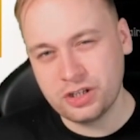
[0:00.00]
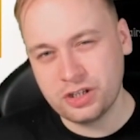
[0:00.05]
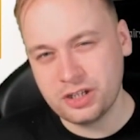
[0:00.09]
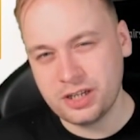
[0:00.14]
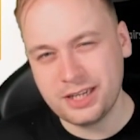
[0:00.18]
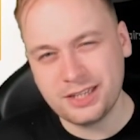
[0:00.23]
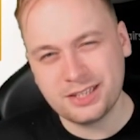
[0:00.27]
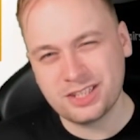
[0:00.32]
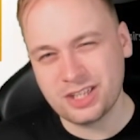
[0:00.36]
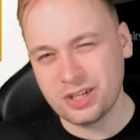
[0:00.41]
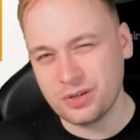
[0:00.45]

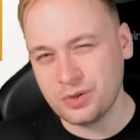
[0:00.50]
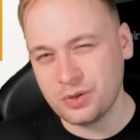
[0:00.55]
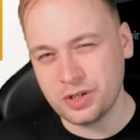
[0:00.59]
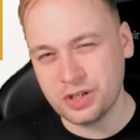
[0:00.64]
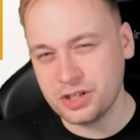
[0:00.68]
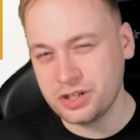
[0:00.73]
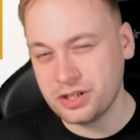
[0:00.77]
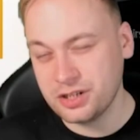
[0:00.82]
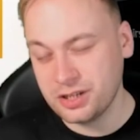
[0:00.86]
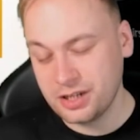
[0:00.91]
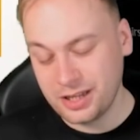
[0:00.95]
It's so
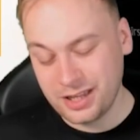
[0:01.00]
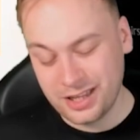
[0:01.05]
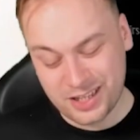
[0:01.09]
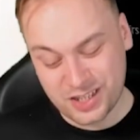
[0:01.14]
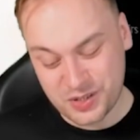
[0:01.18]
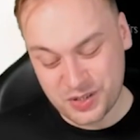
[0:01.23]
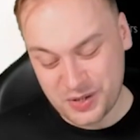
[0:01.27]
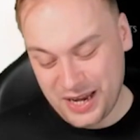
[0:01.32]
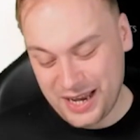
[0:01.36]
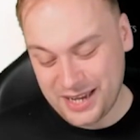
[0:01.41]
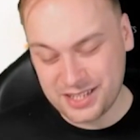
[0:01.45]
good.
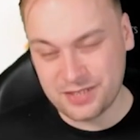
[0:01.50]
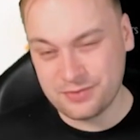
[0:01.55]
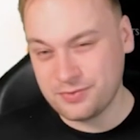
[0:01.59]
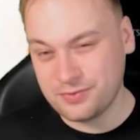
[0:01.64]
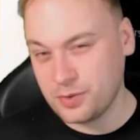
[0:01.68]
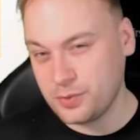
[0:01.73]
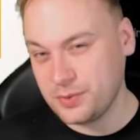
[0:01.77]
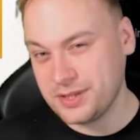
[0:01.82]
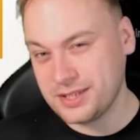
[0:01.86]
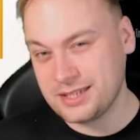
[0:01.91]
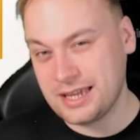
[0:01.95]
So I had some fun
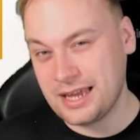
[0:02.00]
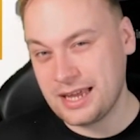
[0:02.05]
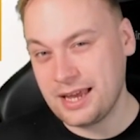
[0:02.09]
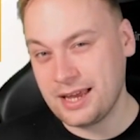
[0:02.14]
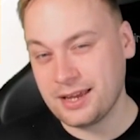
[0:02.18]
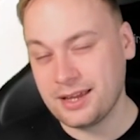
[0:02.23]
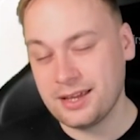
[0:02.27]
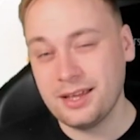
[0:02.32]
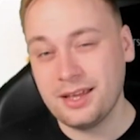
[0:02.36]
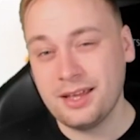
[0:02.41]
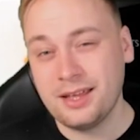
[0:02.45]
with this
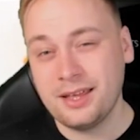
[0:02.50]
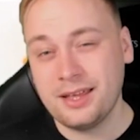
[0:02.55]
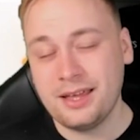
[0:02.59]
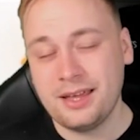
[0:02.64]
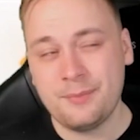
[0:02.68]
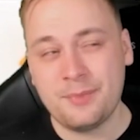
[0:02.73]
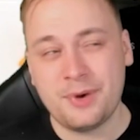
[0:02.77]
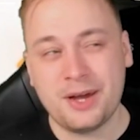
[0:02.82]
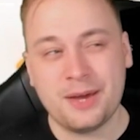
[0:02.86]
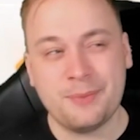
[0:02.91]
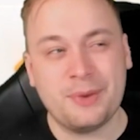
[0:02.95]
deck.
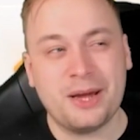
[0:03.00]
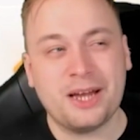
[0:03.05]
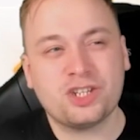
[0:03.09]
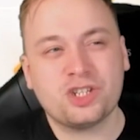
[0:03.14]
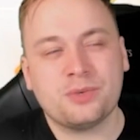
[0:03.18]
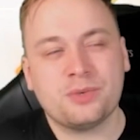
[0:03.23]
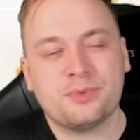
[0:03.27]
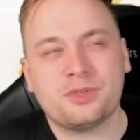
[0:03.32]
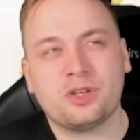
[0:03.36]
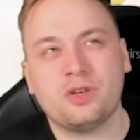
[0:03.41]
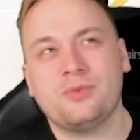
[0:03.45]
My
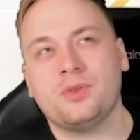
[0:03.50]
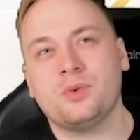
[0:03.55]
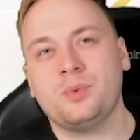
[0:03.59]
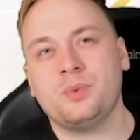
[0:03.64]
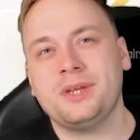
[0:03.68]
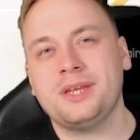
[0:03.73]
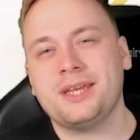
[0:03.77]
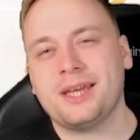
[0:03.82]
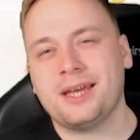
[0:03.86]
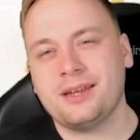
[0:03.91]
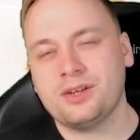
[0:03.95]
matchups over the
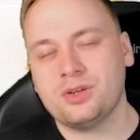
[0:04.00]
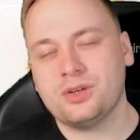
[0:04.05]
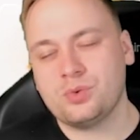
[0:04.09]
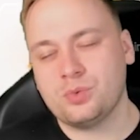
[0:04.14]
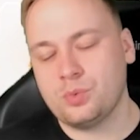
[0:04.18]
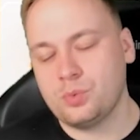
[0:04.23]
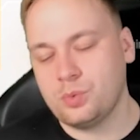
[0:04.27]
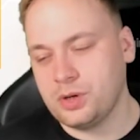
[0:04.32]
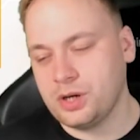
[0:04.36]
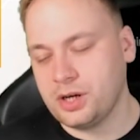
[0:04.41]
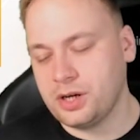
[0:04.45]
weekend
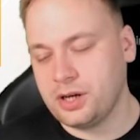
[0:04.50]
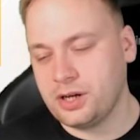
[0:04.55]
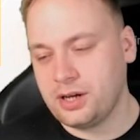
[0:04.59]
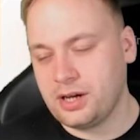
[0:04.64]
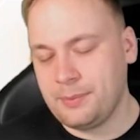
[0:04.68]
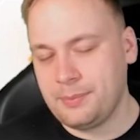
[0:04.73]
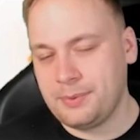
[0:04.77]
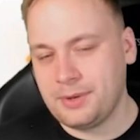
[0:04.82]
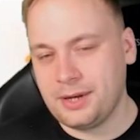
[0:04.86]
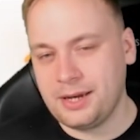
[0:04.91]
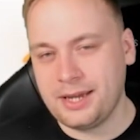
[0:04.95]
were I
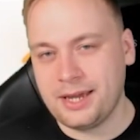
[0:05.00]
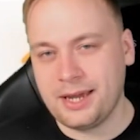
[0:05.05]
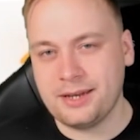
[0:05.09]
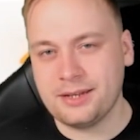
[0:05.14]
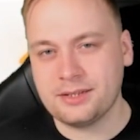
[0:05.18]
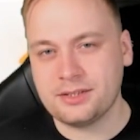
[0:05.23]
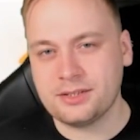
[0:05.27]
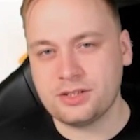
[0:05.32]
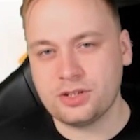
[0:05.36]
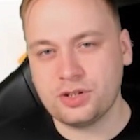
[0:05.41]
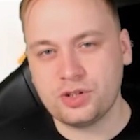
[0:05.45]
played
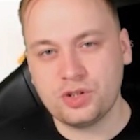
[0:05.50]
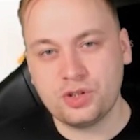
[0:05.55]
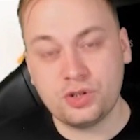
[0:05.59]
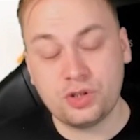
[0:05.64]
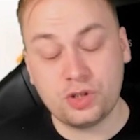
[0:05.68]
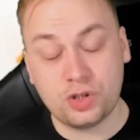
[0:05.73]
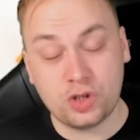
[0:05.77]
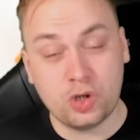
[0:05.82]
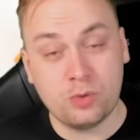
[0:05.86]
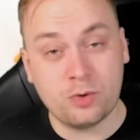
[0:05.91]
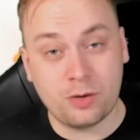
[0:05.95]
against
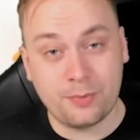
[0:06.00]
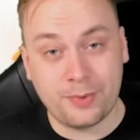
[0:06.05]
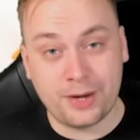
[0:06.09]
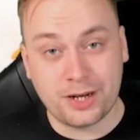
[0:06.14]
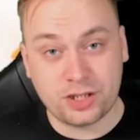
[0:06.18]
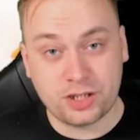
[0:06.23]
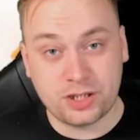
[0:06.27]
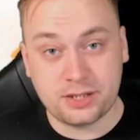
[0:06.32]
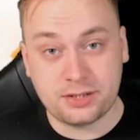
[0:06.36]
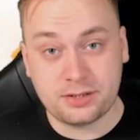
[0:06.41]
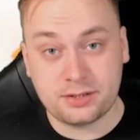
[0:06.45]
2 mirror
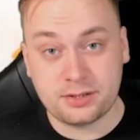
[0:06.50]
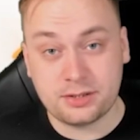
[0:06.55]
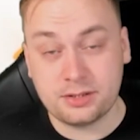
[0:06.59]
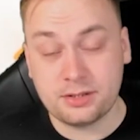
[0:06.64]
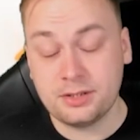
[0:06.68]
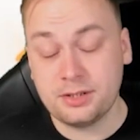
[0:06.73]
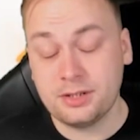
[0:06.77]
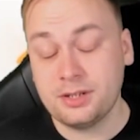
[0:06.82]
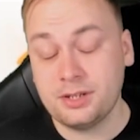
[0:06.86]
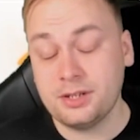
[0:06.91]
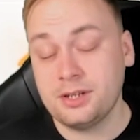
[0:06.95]
matches.
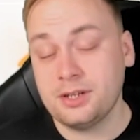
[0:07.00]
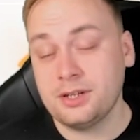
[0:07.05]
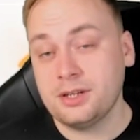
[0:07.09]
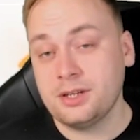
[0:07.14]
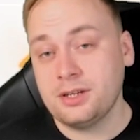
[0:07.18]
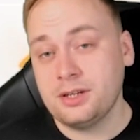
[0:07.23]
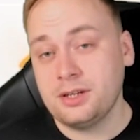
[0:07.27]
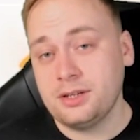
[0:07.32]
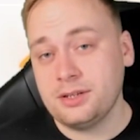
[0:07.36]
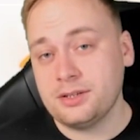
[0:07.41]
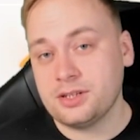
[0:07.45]

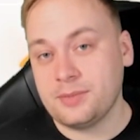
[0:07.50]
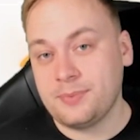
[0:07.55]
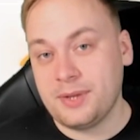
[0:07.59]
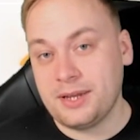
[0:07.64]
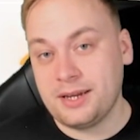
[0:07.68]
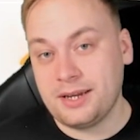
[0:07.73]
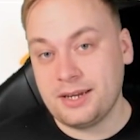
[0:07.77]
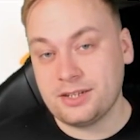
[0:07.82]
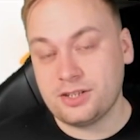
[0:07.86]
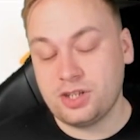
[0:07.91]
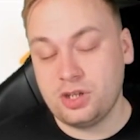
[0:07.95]
I played
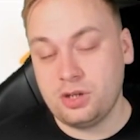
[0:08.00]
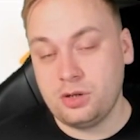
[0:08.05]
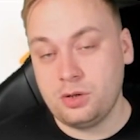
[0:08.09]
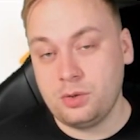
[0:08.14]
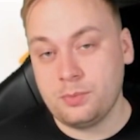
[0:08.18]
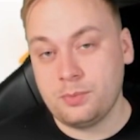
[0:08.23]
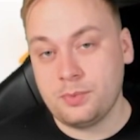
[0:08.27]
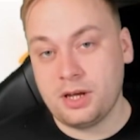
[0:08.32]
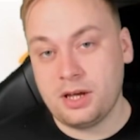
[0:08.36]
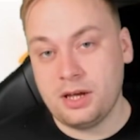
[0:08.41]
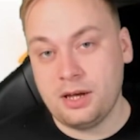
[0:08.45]
against 2
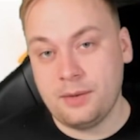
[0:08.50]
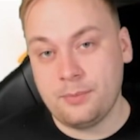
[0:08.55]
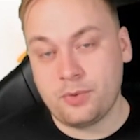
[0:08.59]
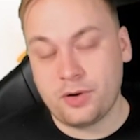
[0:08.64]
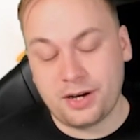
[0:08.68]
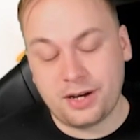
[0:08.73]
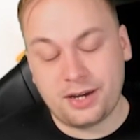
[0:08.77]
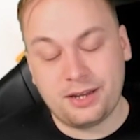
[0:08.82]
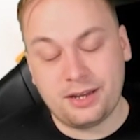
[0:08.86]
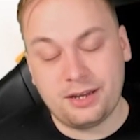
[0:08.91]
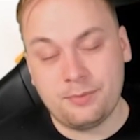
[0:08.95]

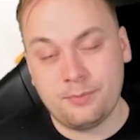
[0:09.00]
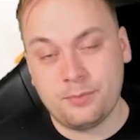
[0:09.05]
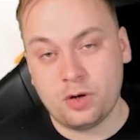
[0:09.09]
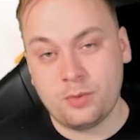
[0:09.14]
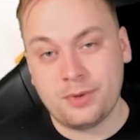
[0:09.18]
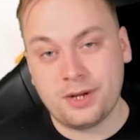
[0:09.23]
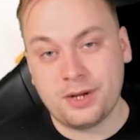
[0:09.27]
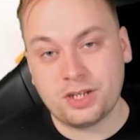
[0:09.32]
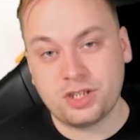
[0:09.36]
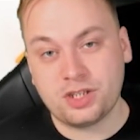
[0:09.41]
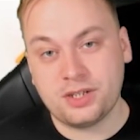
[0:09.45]
Pranked mirror
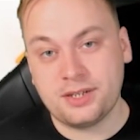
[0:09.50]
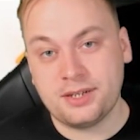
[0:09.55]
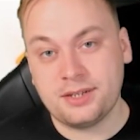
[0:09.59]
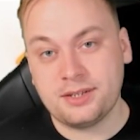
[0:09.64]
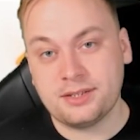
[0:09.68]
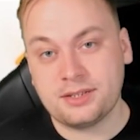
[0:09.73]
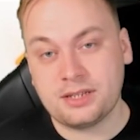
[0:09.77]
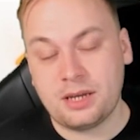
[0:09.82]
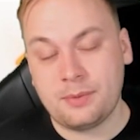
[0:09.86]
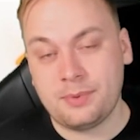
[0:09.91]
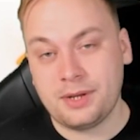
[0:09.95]

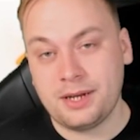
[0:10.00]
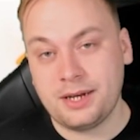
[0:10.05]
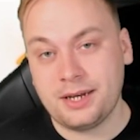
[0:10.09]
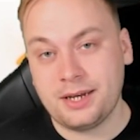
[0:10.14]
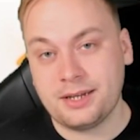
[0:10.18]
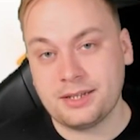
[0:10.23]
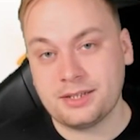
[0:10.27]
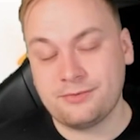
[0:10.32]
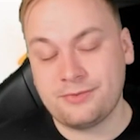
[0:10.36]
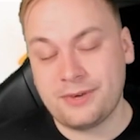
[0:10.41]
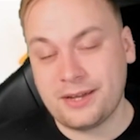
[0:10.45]
matches. I played
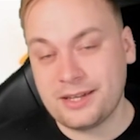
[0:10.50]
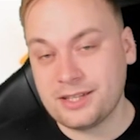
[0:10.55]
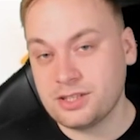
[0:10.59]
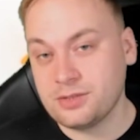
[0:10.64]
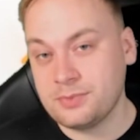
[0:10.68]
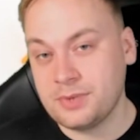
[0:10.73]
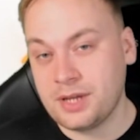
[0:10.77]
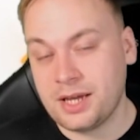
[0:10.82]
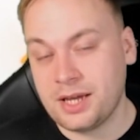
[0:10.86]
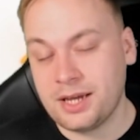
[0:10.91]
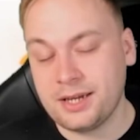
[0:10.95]
against Phantom
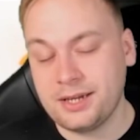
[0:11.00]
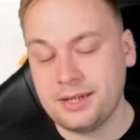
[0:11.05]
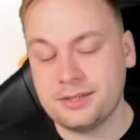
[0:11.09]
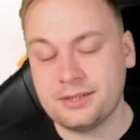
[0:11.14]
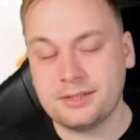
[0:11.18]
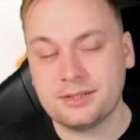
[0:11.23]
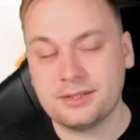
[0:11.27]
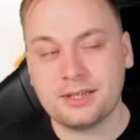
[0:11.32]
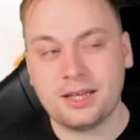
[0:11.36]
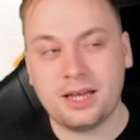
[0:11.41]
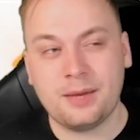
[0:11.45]

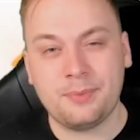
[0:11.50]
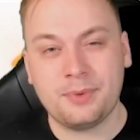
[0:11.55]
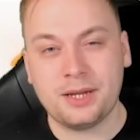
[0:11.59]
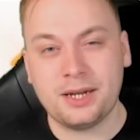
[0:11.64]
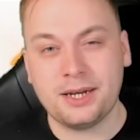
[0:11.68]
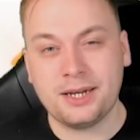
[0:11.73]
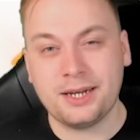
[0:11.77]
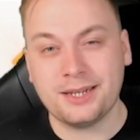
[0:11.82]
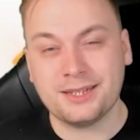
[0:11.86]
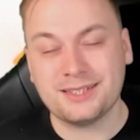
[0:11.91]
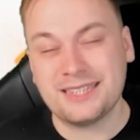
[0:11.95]
Knights. I played
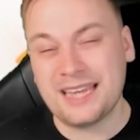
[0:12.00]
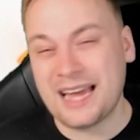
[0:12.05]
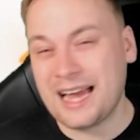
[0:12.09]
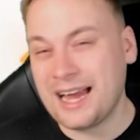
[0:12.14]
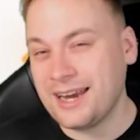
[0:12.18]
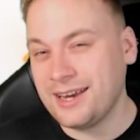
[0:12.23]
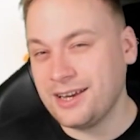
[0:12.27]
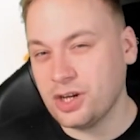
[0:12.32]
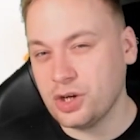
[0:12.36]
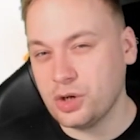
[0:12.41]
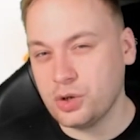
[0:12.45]
against
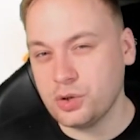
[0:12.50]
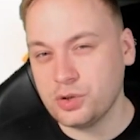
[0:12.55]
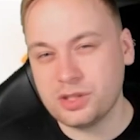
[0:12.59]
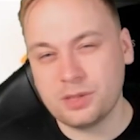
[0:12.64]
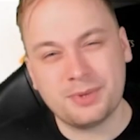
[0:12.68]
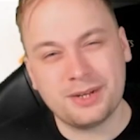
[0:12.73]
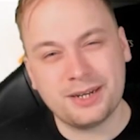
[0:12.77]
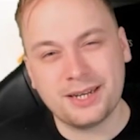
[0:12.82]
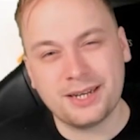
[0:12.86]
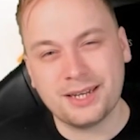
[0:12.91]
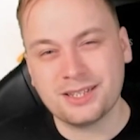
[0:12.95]
Dinos. I
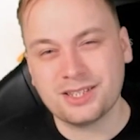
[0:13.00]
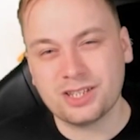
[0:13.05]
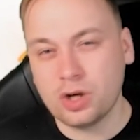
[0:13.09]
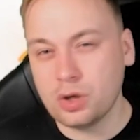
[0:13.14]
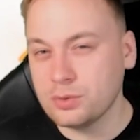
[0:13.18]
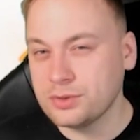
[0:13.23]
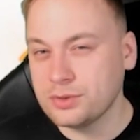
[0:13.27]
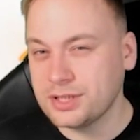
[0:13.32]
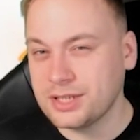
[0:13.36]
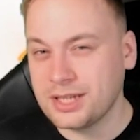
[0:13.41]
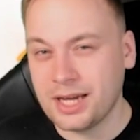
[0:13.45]
played against
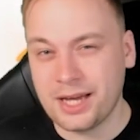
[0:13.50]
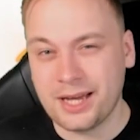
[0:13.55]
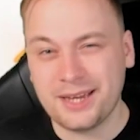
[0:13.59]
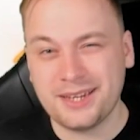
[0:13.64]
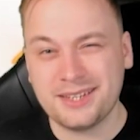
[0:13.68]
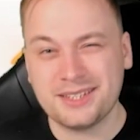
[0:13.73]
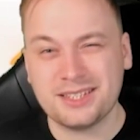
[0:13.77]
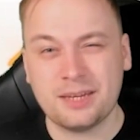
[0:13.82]
Altergeist.